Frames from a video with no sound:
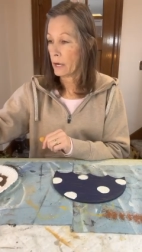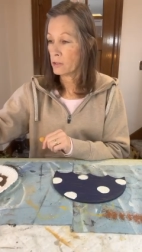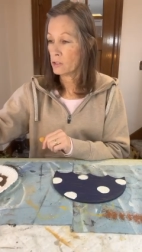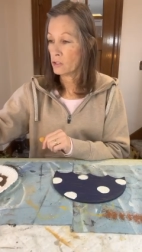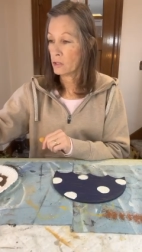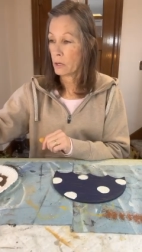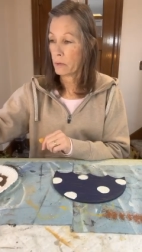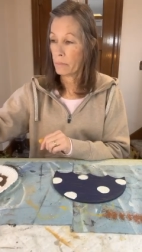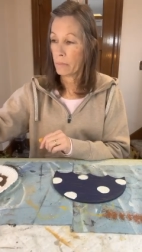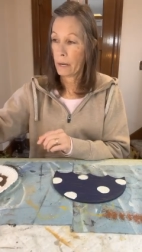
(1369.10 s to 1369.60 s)
I
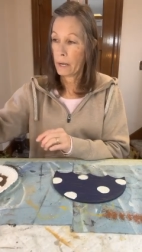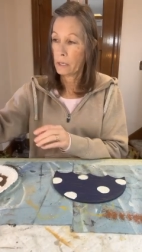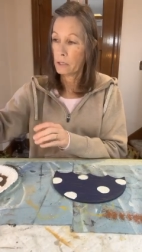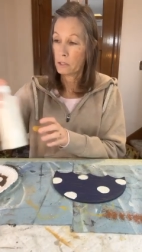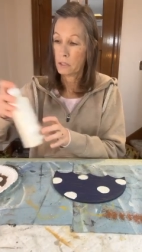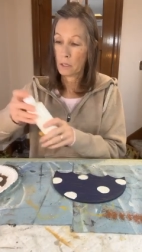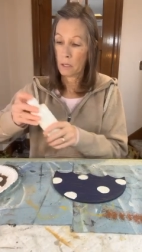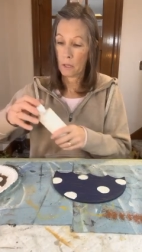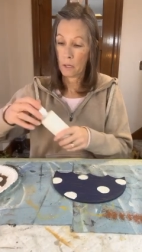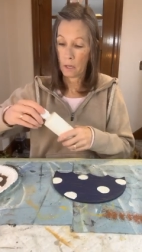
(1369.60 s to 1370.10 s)
took
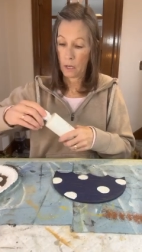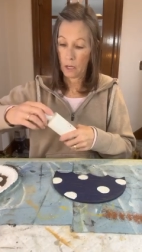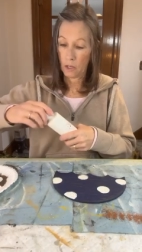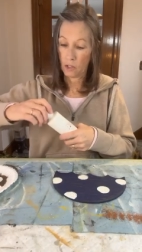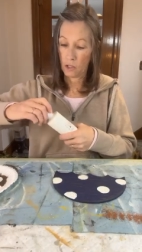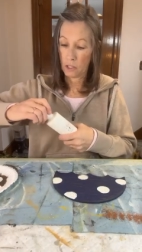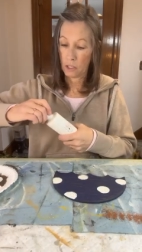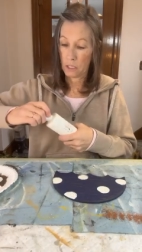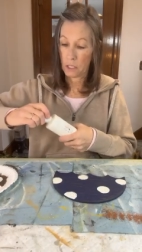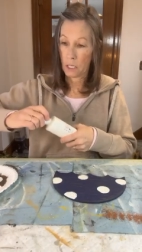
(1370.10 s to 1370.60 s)
mine to the
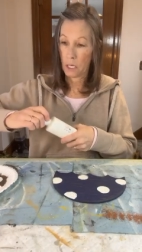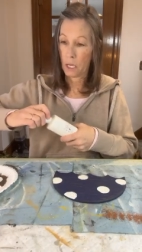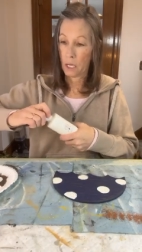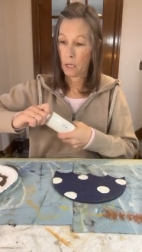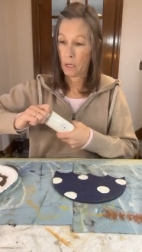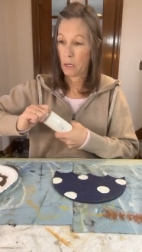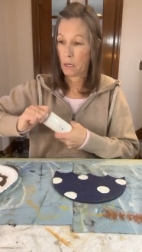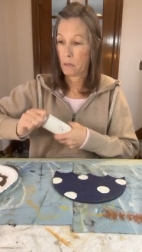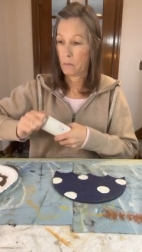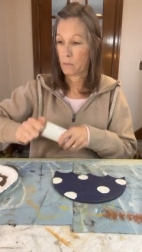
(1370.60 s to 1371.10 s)
kitchen
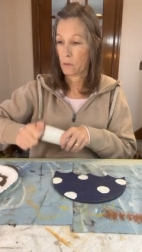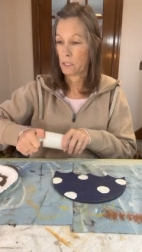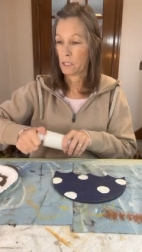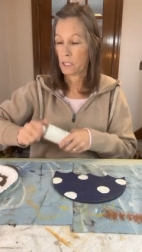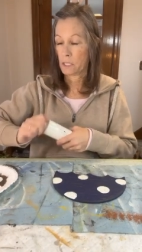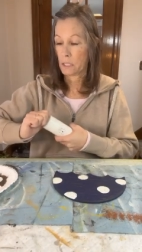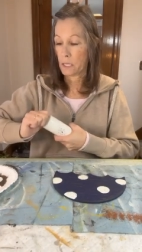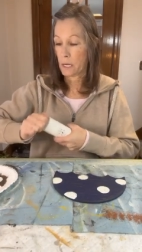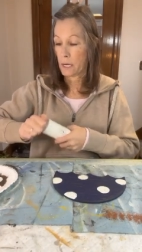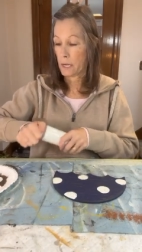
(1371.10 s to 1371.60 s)
sink and
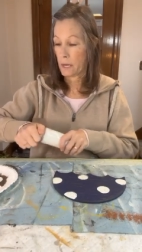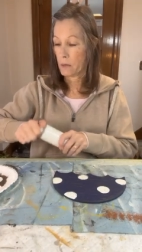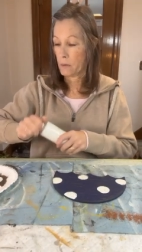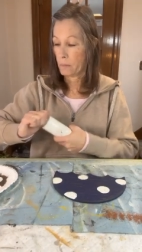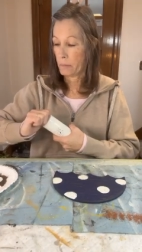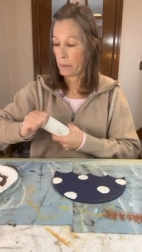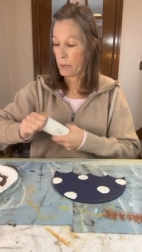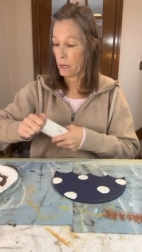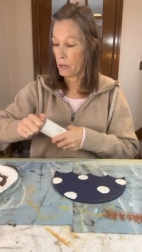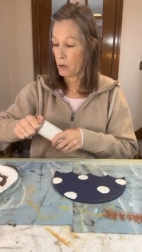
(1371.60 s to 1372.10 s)
rinsed it
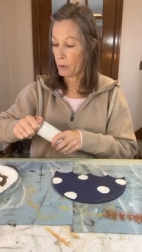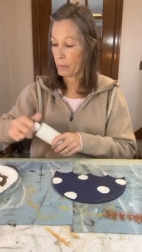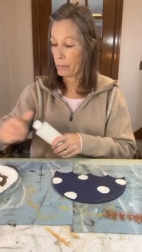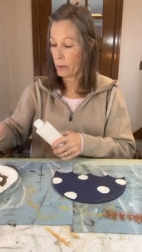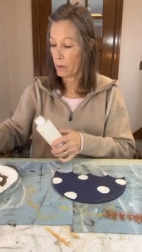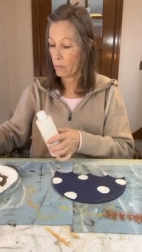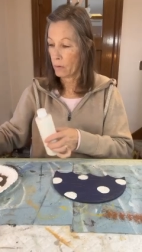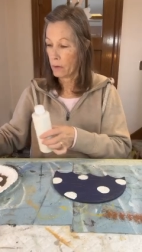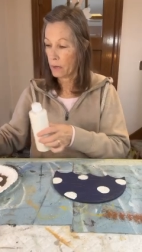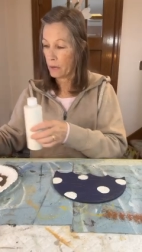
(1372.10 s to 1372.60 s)
out, but it'll
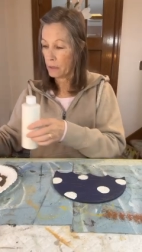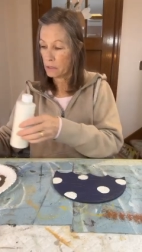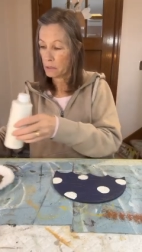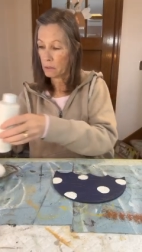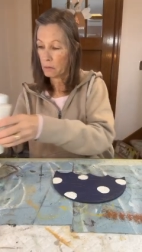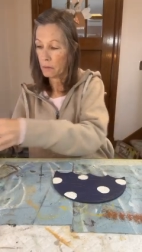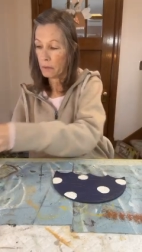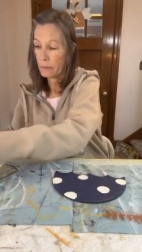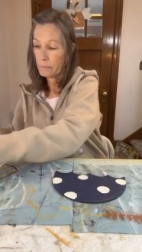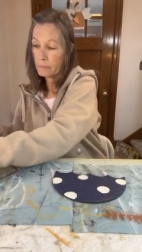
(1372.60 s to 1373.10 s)
be okay
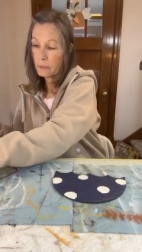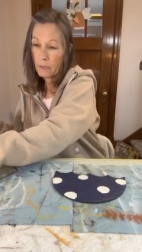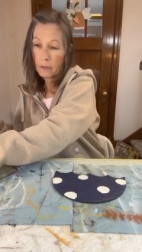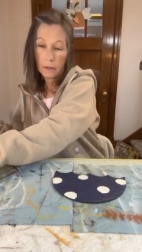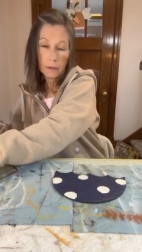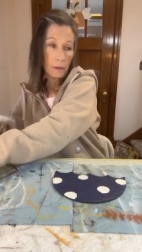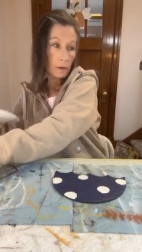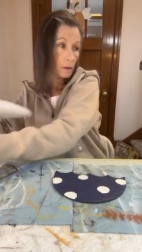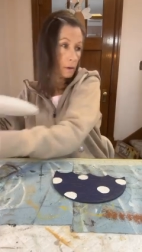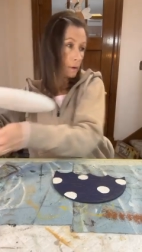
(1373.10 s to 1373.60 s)
till I'm
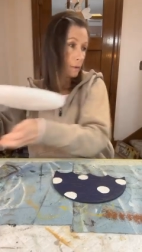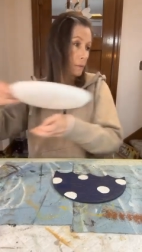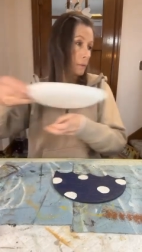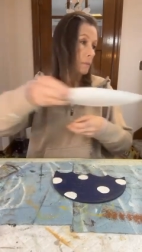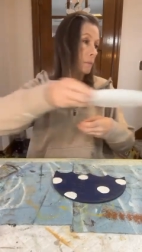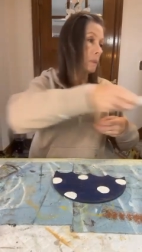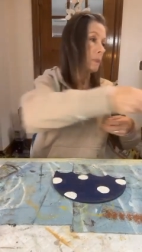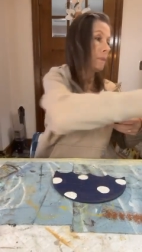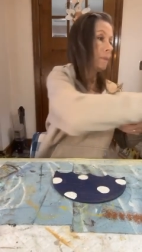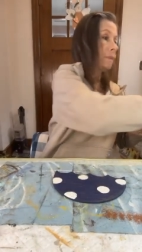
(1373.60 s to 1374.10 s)
done here.
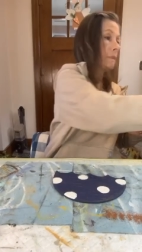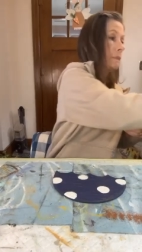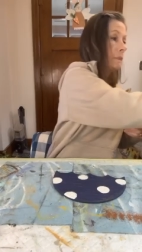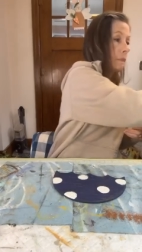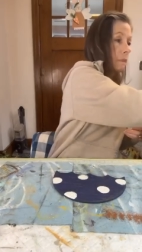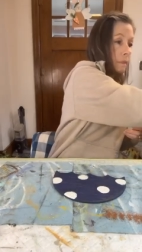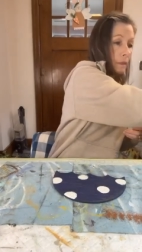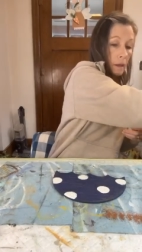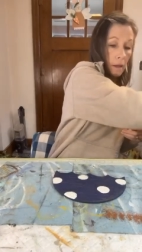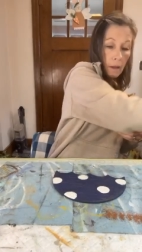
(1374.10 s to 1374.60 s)

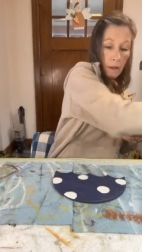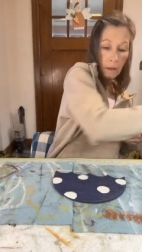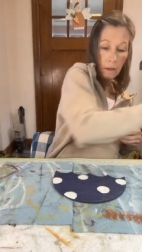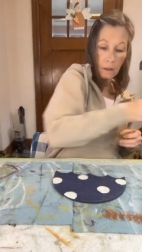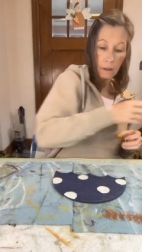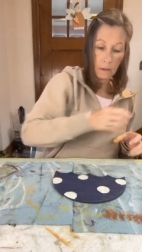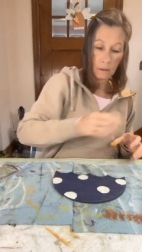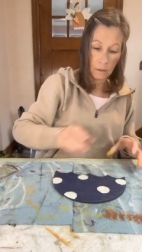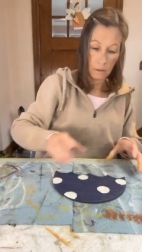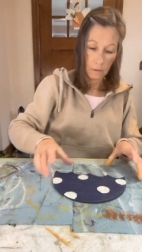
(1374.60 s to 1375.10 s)

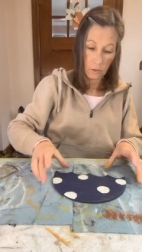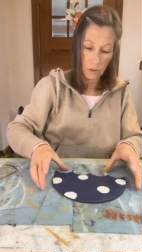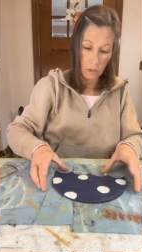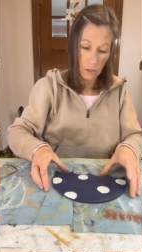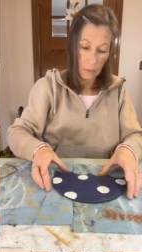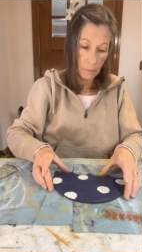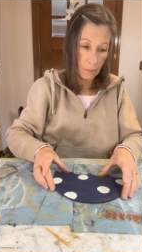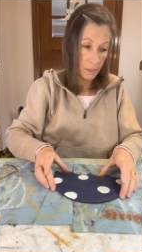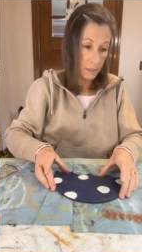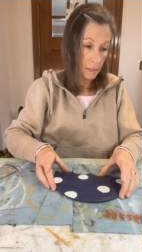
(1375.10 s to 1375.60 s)
Then,
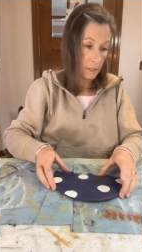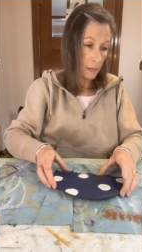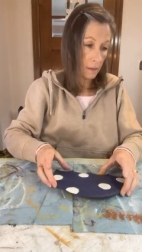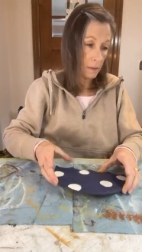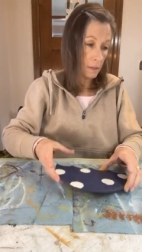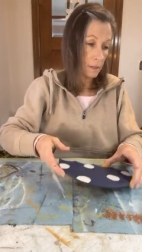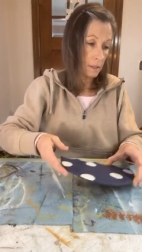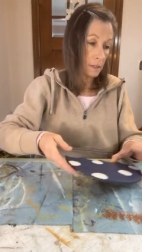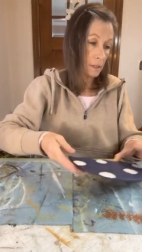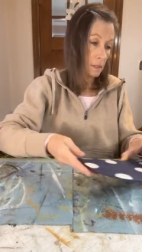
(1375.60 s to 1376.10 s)
so I'm gonna
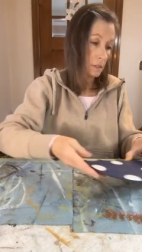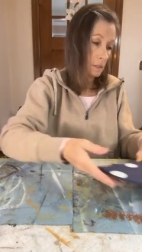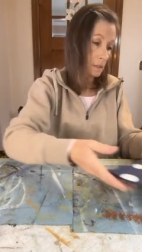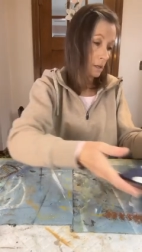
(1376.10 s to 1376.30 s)
set this